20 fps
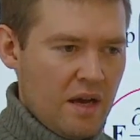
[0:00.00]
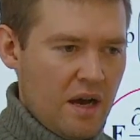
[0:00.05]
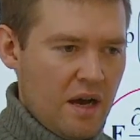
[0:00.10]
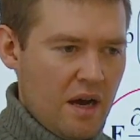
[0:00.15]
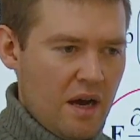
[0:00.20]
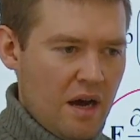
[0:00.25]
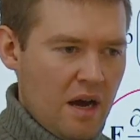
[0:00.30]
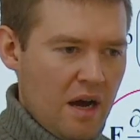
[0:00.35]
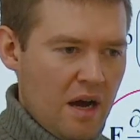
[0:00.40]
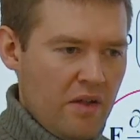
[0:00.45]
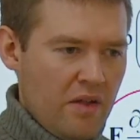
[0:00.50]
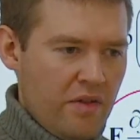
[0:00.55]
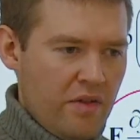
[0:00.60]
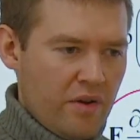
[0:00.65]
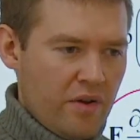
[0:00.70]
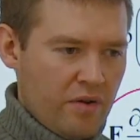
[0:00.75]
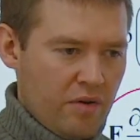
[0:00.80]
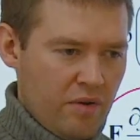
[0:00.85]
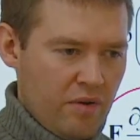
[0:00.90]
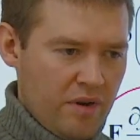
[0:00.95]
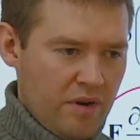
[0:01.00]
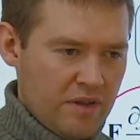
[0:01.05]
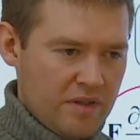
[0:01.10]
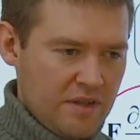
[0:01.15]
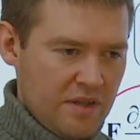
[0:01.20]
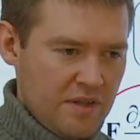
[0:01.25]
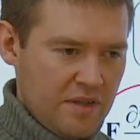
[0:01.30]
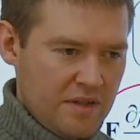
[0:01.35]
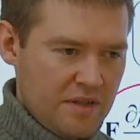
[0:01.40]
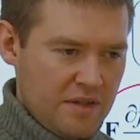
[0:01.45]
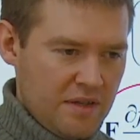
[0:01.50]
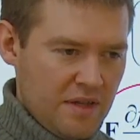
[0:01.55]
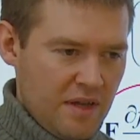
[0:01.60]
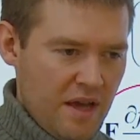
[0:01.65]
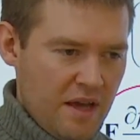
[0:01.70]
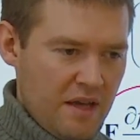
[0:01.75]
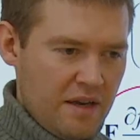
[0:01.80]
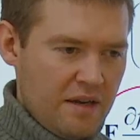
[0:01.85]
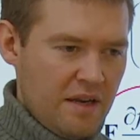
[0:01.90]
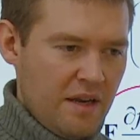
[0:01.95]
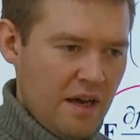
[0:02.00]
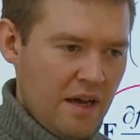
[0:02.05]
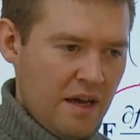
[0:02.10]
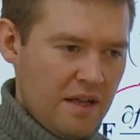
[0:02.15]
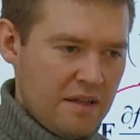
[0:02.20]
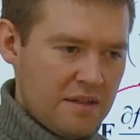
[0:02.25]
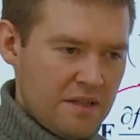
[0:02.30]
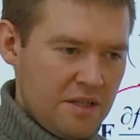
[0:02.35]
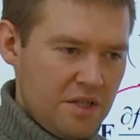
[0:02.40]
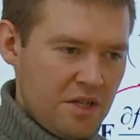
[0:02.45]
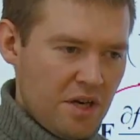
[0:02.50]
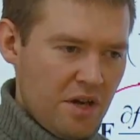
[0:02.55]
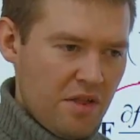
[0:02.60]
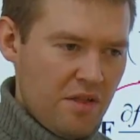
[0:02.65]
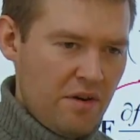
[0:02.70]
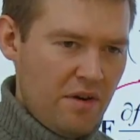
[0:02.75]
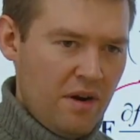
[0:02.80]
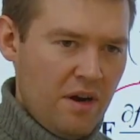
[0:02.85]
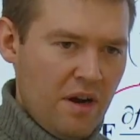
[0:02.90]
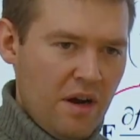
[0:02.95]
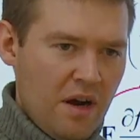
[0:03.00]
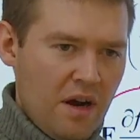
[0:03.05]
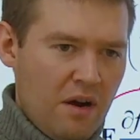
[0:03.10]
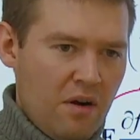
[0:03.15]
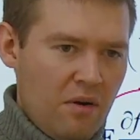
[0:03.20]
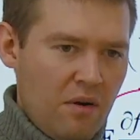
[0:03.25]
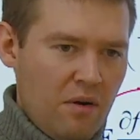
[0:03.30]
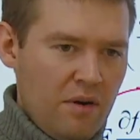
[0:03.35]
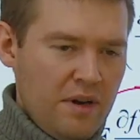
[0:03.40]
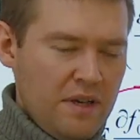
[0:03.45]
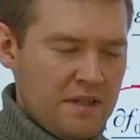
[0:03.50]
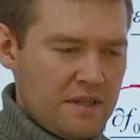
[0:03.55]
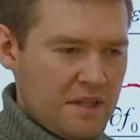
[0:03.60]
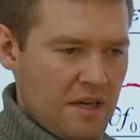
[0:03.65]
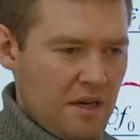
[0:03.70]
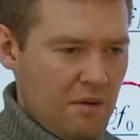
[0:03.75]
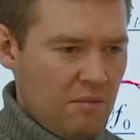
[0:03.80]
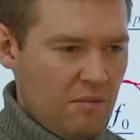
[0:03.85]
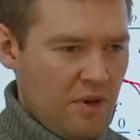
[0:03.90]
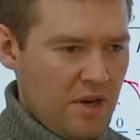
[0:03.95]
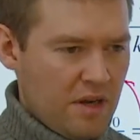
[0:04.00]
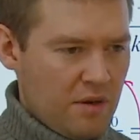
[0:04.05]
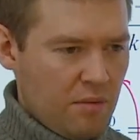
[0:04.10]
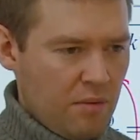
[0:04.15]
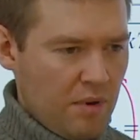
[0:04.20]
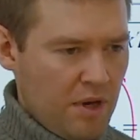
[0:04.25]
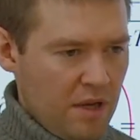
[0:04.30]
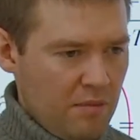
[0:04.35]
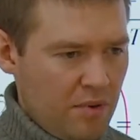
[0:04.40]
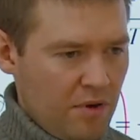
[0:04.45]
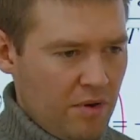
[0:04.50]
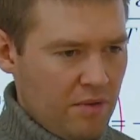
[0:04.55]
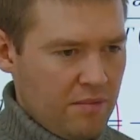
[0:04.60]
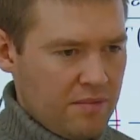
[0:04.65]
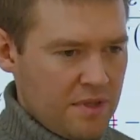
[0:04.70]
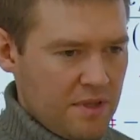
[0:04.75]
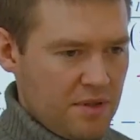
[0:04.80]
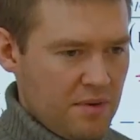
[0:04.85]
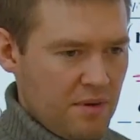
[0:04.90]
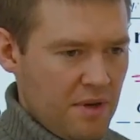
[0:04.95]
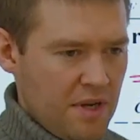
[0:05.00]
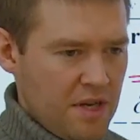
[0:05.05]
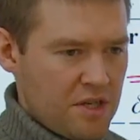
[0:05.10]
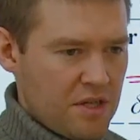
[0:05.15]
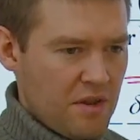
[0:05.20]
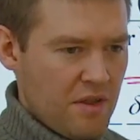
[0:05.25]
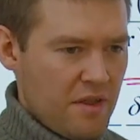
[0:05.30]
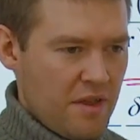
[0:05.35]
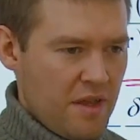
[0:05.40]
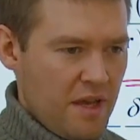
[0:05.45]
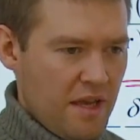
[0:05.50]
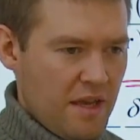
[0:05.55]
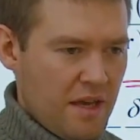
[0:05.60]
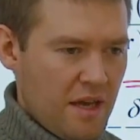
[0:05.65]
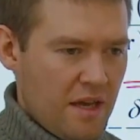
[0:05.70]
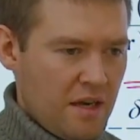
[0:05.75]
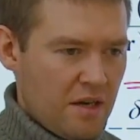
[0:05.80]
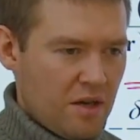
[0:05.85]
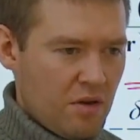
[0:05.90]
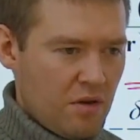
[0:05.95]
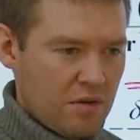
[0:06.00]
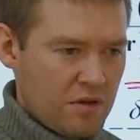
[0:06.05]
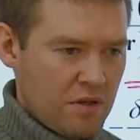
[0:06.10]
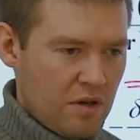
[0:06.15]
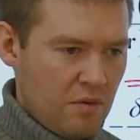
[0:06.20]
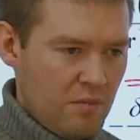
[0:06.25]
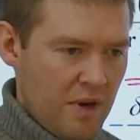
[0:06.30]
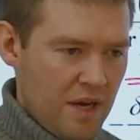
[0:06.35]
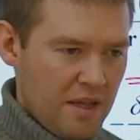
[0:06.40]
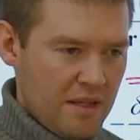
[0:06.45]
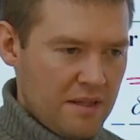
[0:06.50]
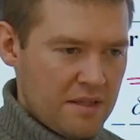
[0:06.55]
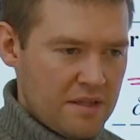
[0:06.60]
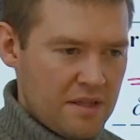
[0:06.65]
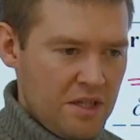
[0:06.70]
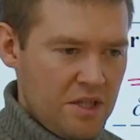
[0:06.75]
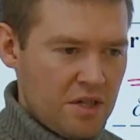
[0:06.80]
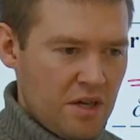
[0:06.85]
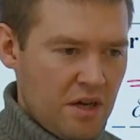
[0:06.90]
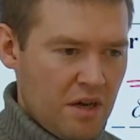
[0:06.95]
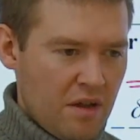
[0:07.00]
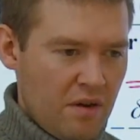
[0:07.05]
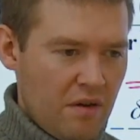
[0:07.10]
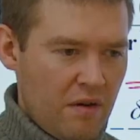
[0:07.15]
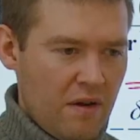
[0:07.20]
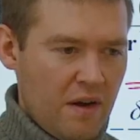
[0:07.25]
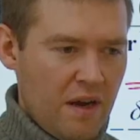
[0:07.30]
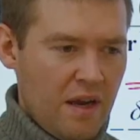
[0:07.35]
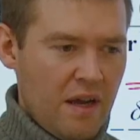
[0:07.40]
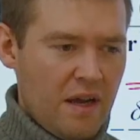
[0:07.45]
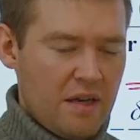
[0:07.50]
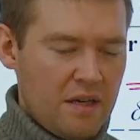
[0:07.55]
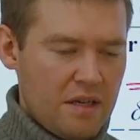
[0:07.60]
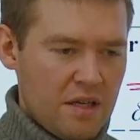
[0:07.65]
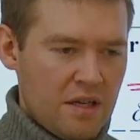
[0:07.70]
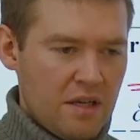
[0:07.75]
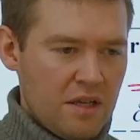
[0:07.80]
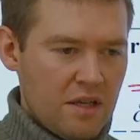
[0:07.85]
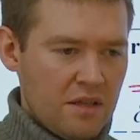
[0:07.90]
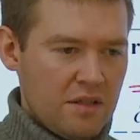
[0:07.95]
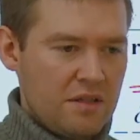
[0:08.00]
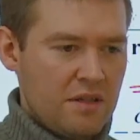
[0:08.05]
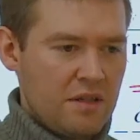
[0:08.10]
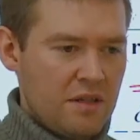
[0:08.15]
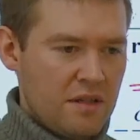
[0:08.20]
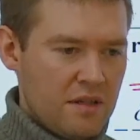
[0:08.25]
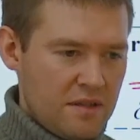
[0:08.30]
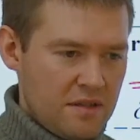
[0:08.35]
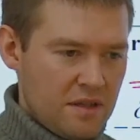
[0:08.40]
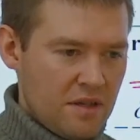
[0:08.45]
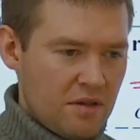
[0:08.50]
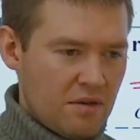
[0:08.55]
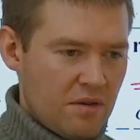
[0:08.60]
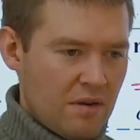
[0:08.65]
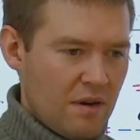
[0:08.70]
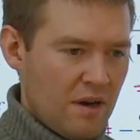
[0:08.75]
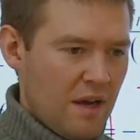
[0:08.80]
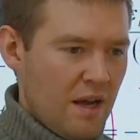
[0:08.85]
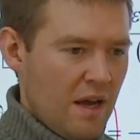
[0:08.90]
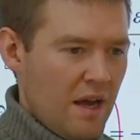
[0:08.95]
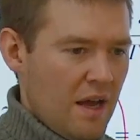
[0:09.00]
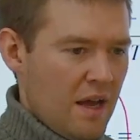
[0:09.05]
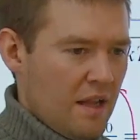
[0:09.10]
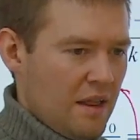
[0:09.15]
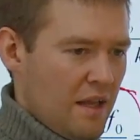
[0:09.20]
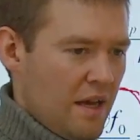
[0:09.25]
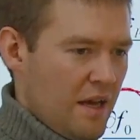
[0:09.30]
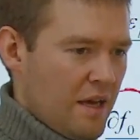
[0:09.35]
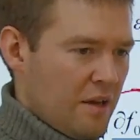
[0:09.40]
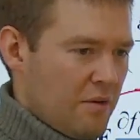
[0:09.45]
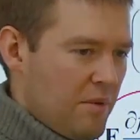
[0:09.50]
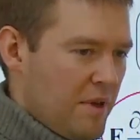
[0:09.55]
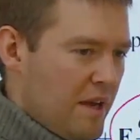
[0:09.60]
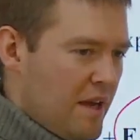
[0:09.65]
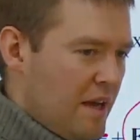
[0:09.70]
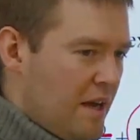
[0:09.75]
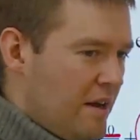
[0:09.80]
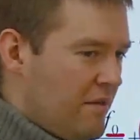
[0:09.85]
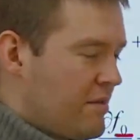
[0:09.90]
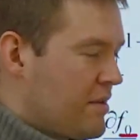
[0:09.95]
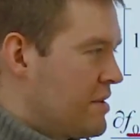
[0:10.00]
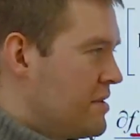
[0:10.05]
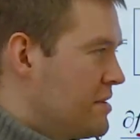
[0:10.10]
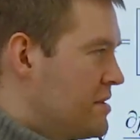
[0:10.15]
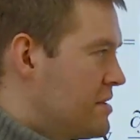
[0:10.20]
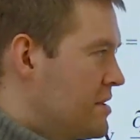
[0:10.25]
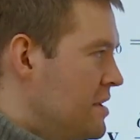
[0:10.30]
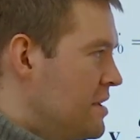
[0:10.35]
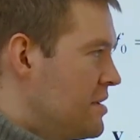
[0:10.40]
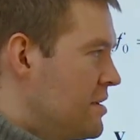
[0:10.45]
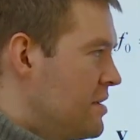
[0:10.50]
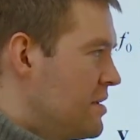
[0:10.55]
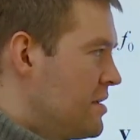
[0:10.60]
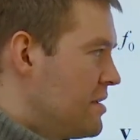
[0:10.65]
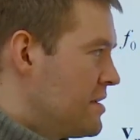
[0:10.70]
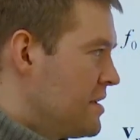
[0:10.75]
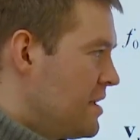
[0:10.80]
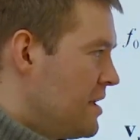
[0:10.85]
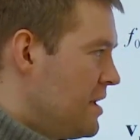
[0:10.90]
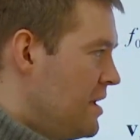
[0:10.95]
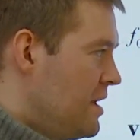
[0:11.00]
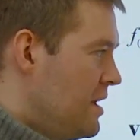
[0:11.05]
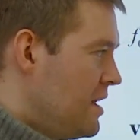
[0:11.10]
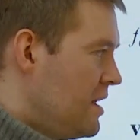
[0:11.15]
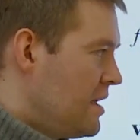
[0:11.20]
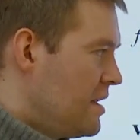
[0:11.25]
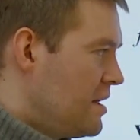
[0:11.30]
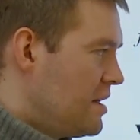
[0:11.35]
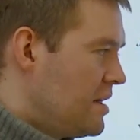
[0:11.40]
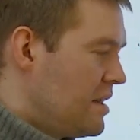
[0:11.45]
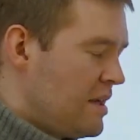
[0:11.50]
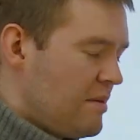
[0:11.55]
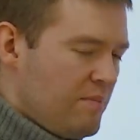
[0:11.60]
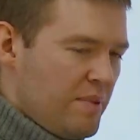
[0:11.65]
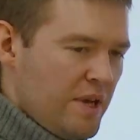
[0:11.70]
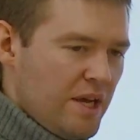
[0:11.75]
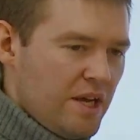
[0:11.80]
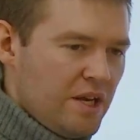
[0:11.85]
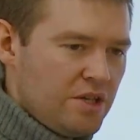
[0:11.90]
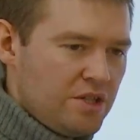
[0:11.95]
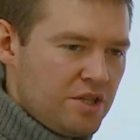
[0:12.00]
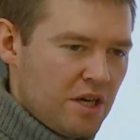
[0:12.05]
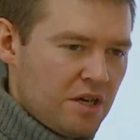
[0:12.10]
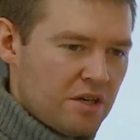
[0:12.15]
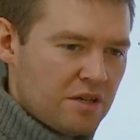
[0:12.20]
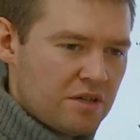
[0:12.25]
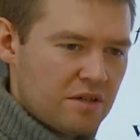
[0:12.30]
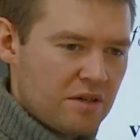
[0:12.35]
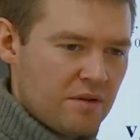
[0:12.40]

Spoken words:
either coexist and enhance each other, or in some equilibrium situation they can counterbalance each other and yield zero, like we have considered in a PN junction.